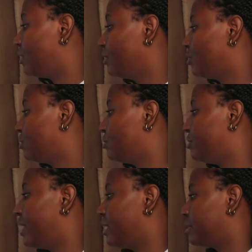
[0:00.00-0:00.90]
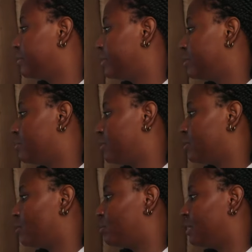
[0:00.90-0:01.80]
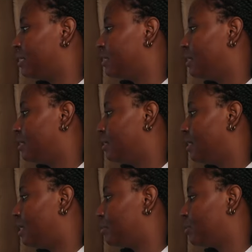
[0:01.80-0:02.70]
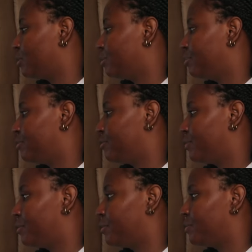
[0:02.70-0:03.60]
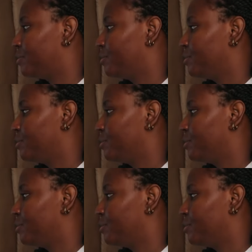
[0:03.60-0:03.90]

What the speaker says: I just want to try and create space on my laptop before